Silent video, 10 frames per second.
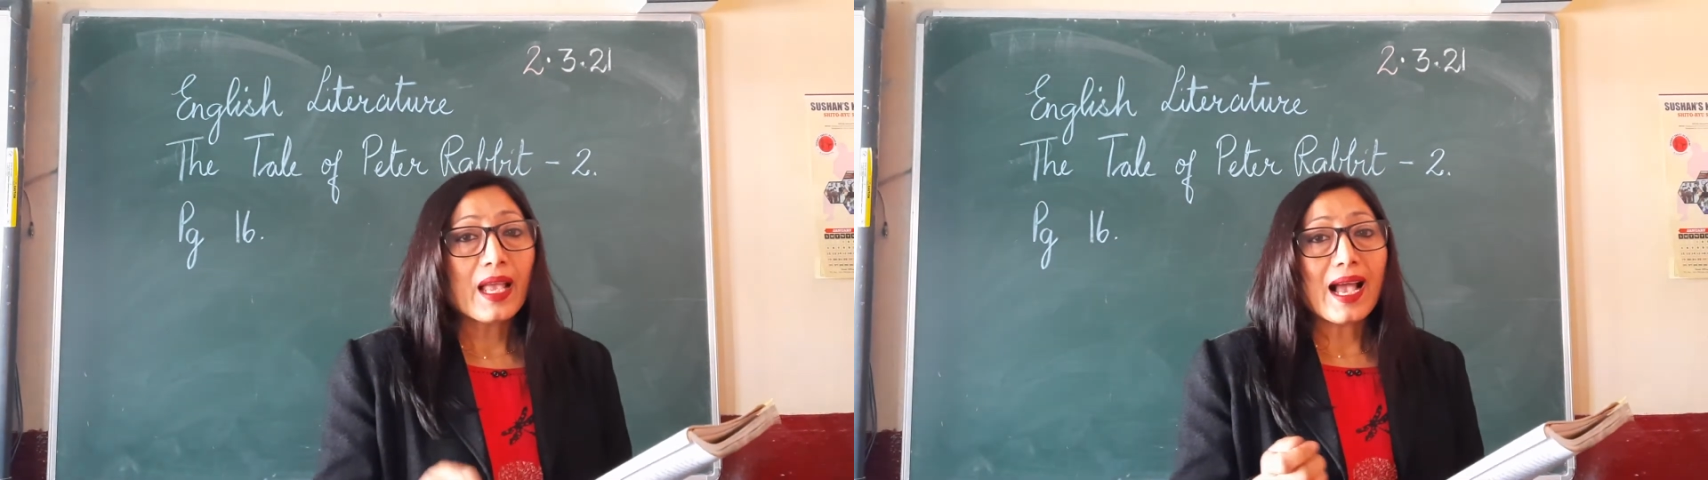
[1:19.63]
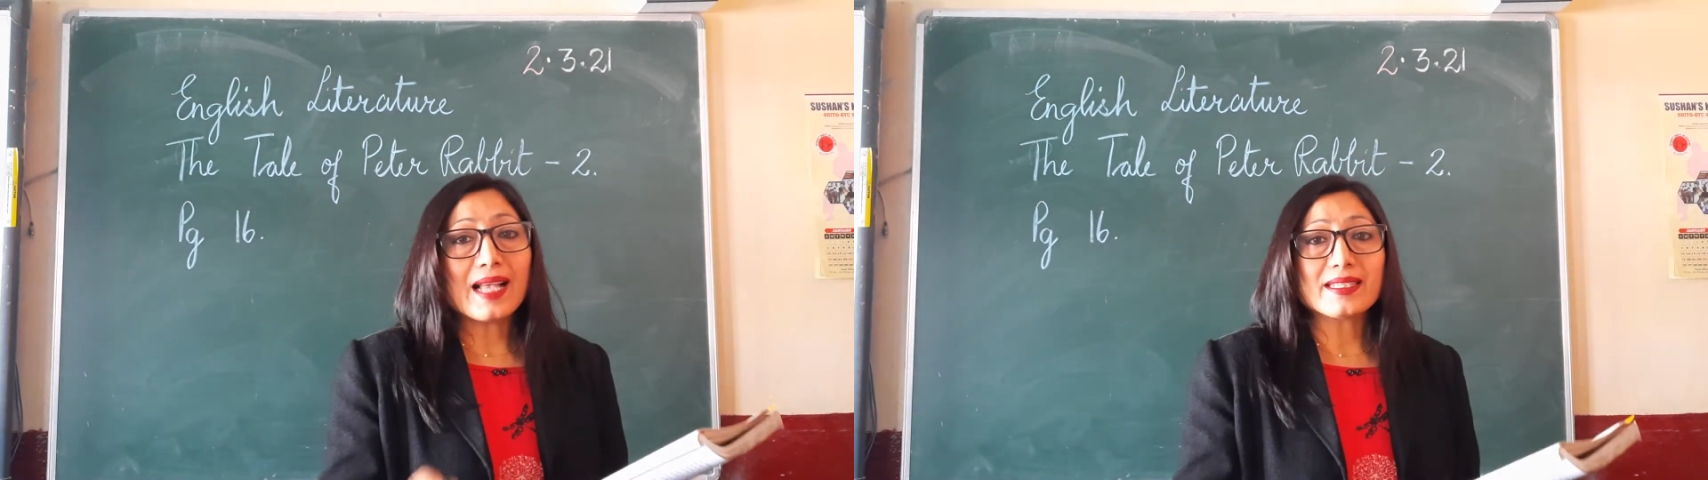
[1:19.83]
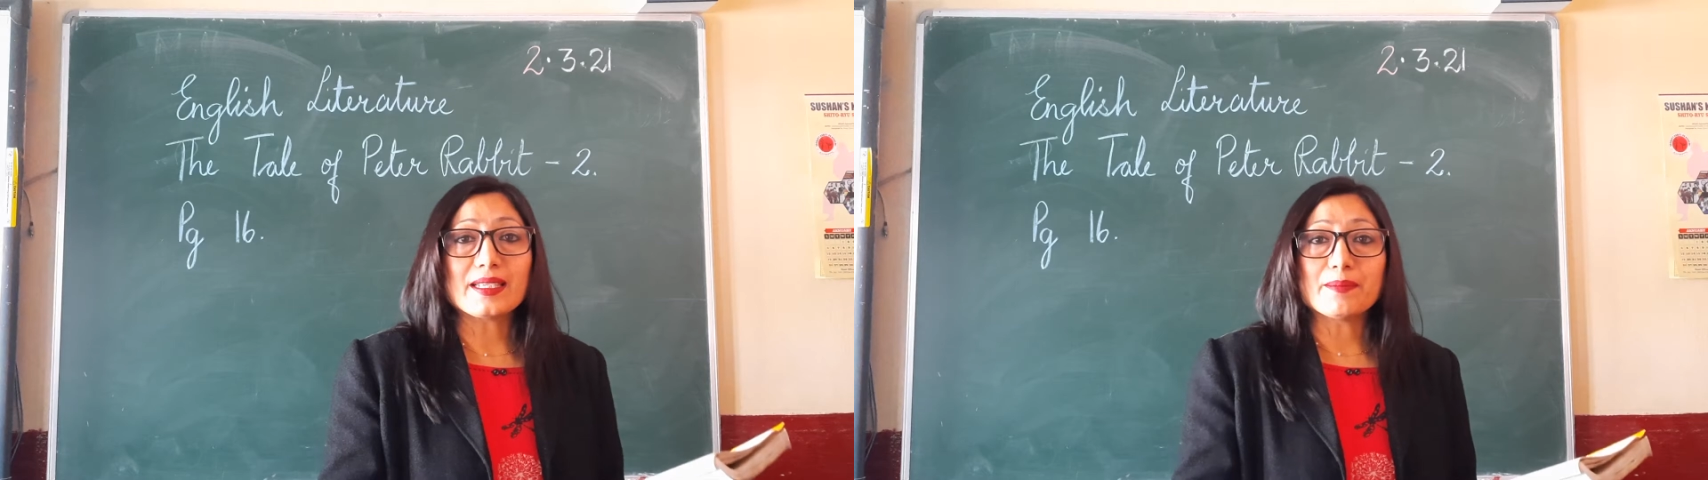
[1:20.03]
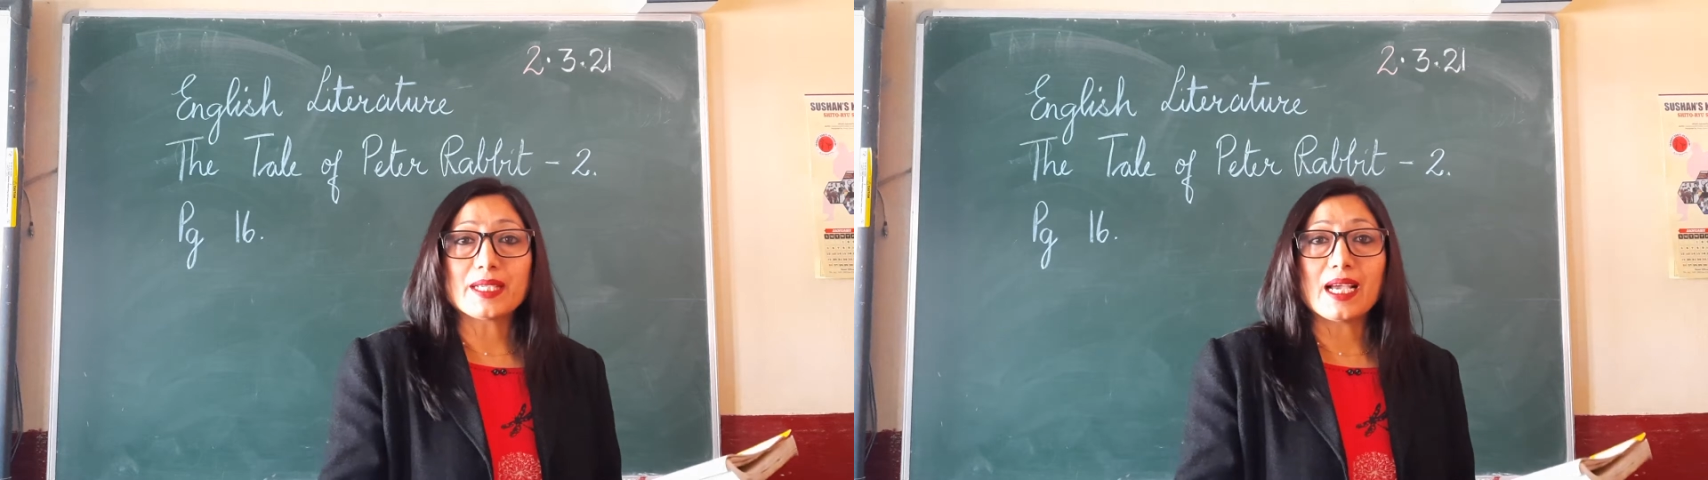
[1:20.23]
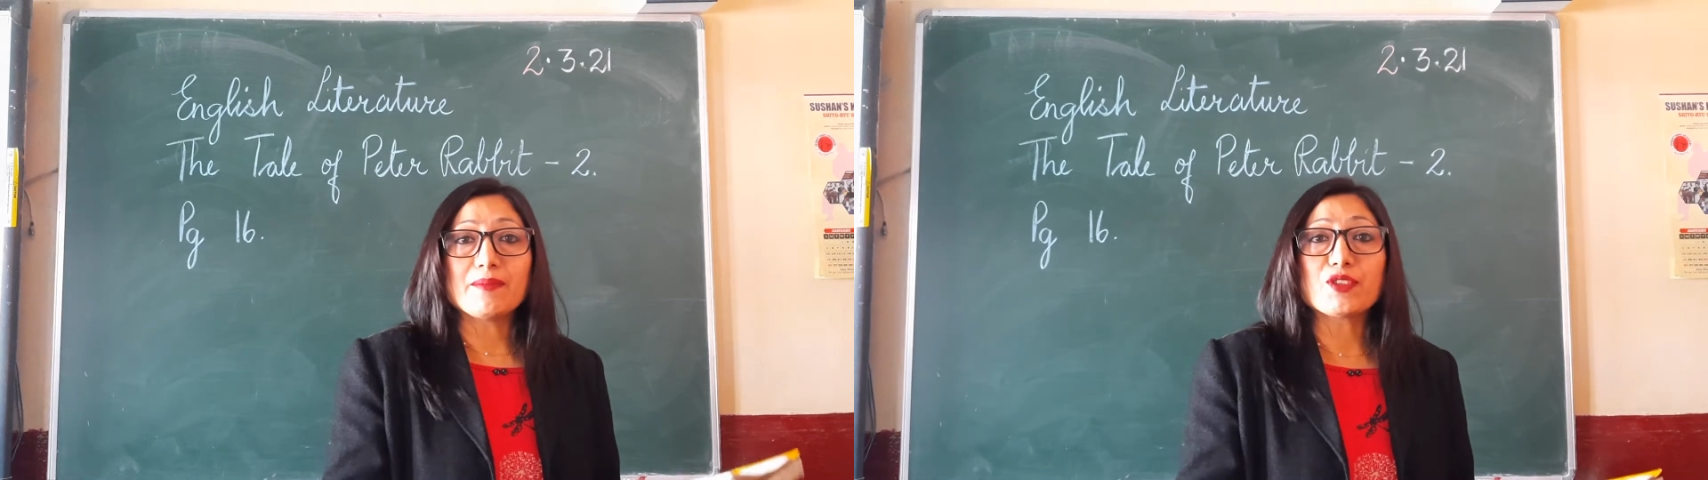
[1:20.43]
And
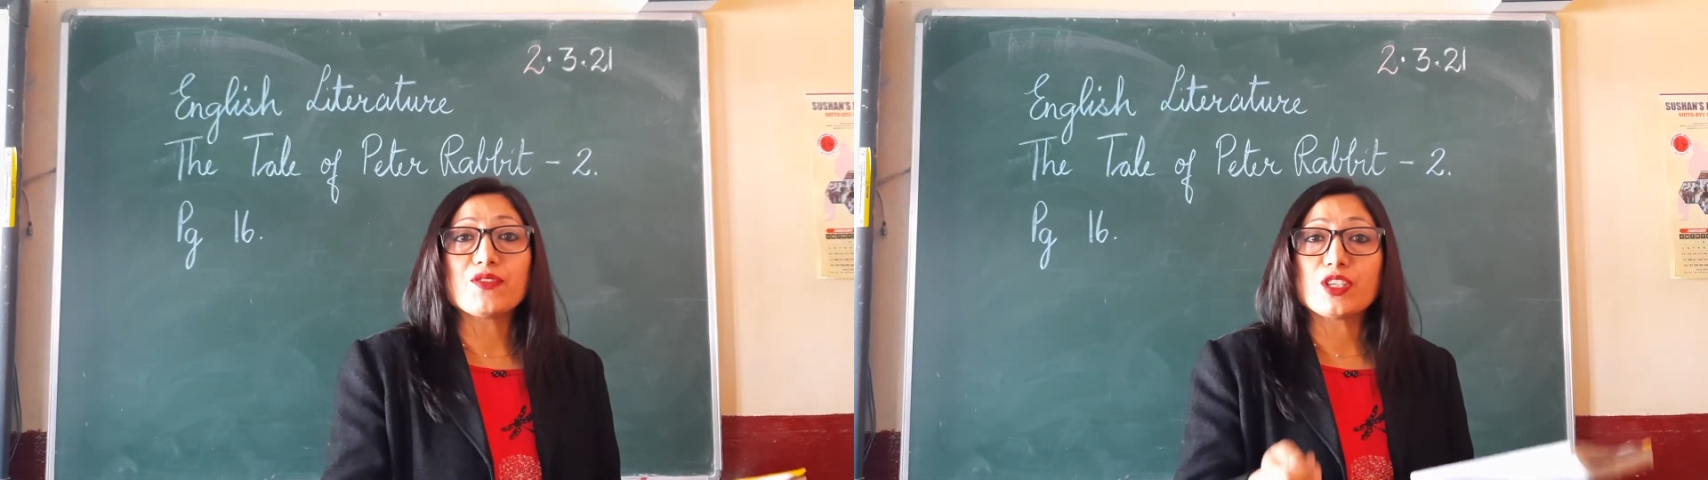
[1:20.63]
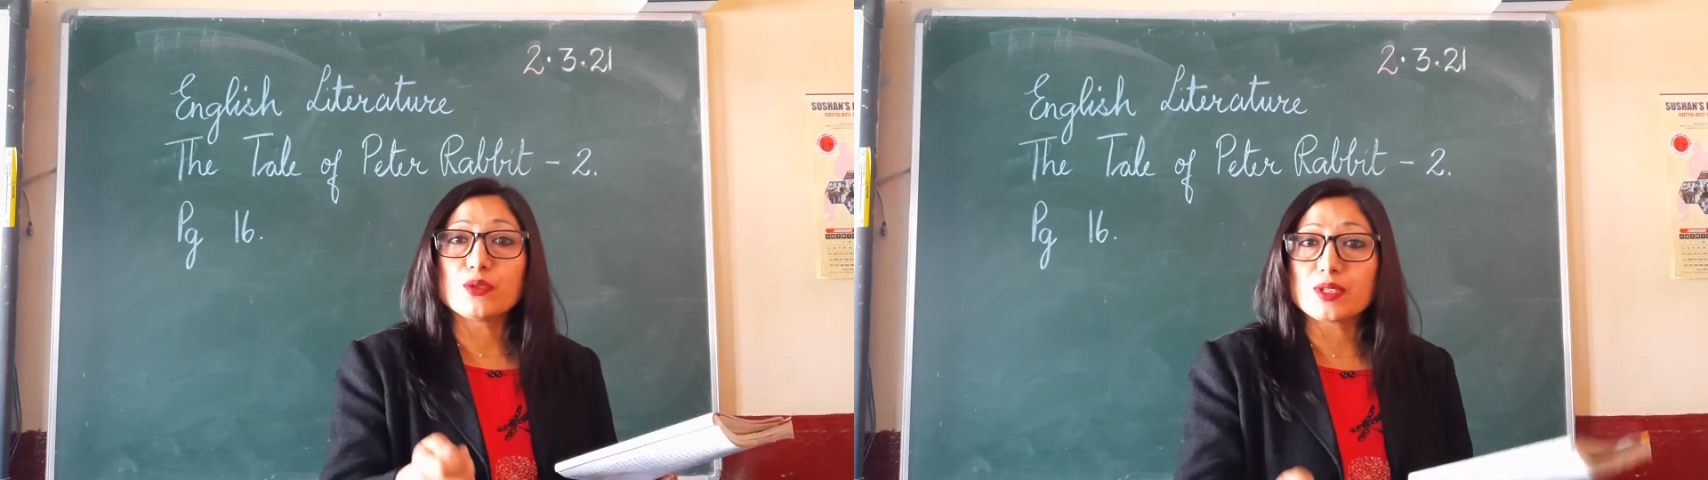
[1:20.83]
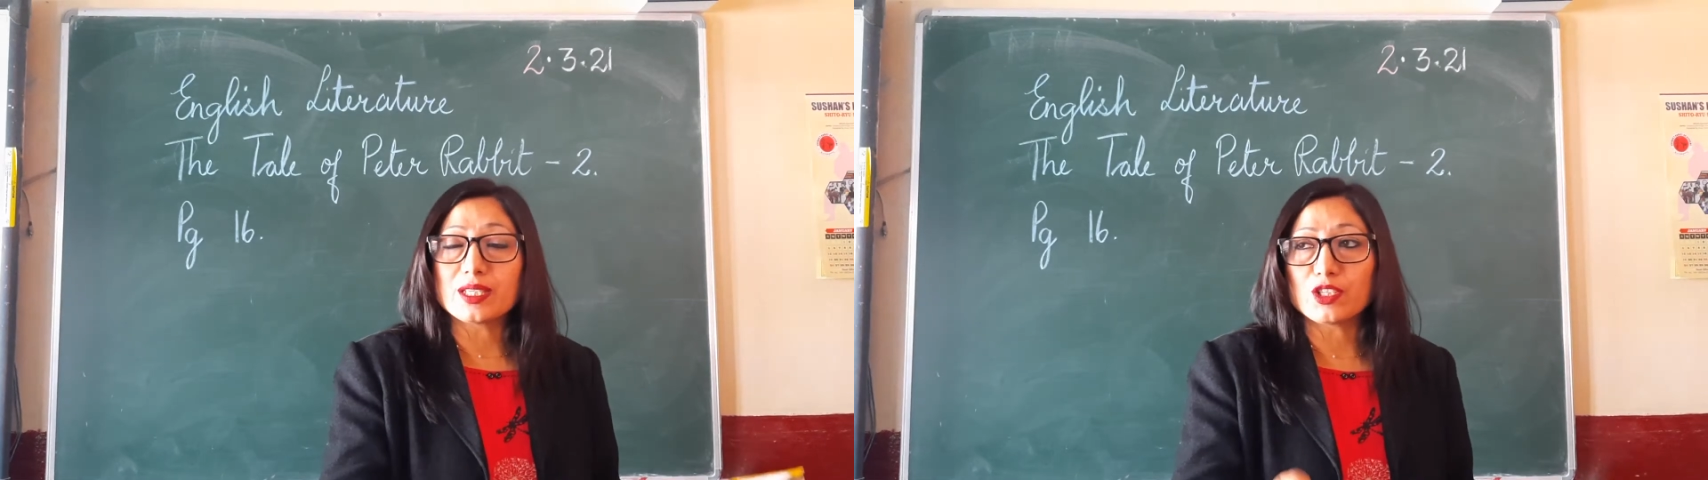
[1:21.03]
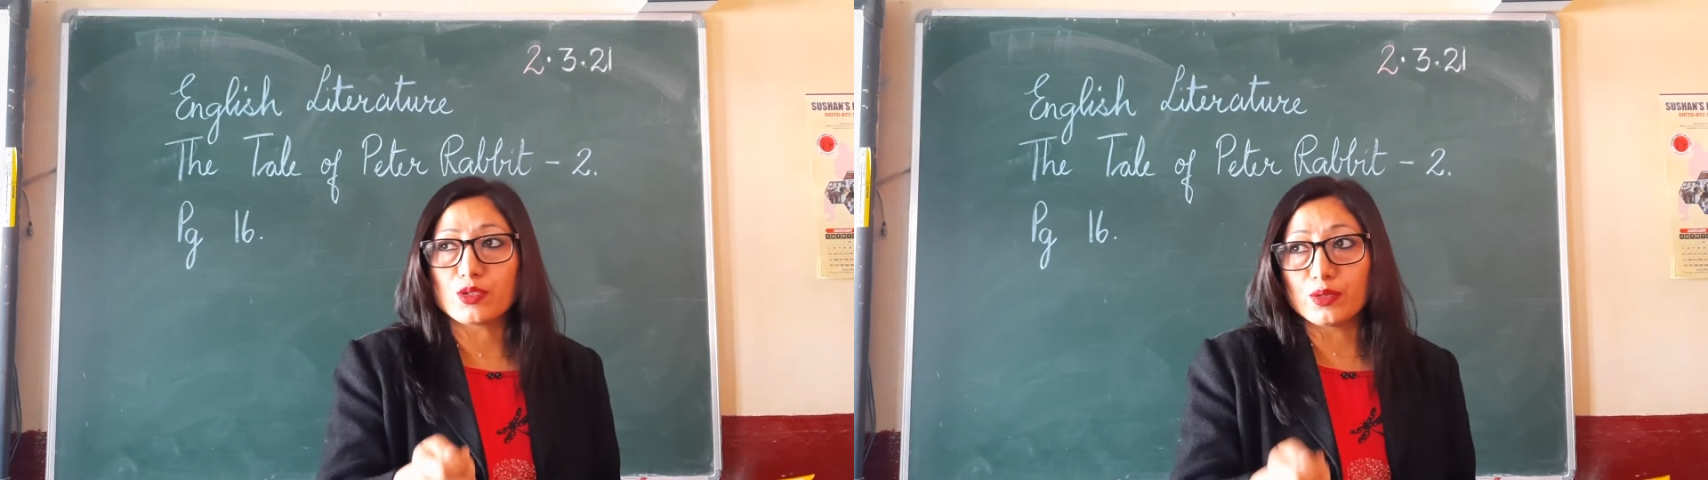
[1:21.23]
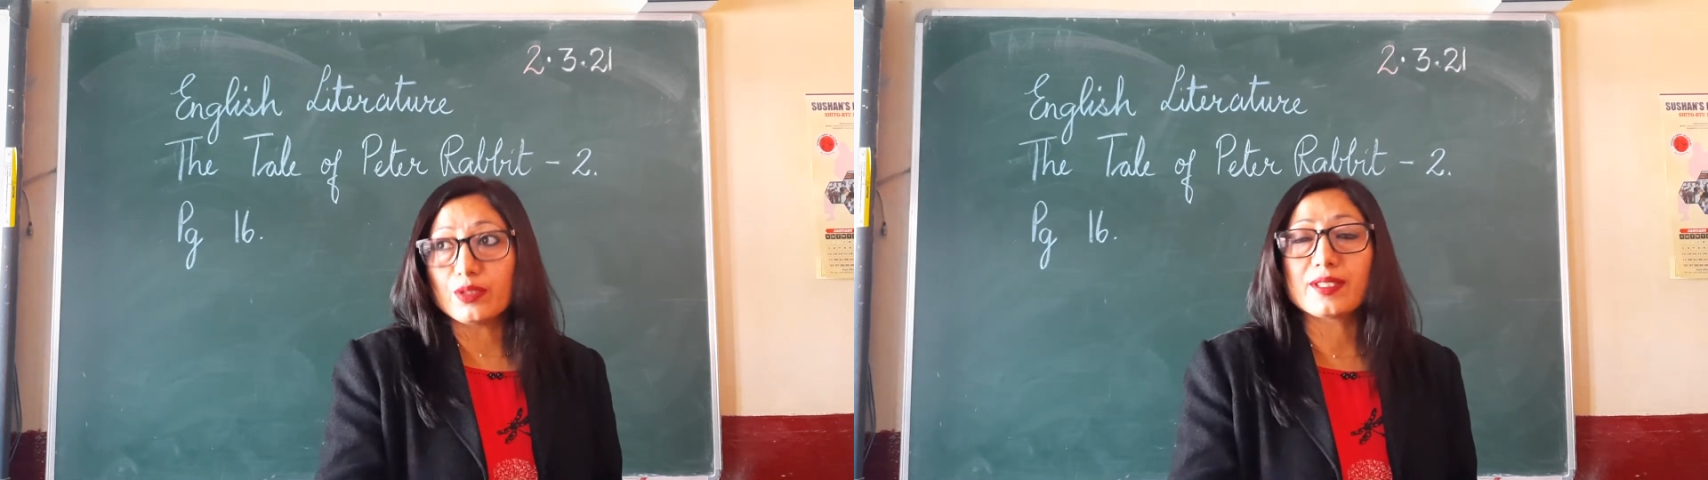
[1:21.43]
sometimes we use it to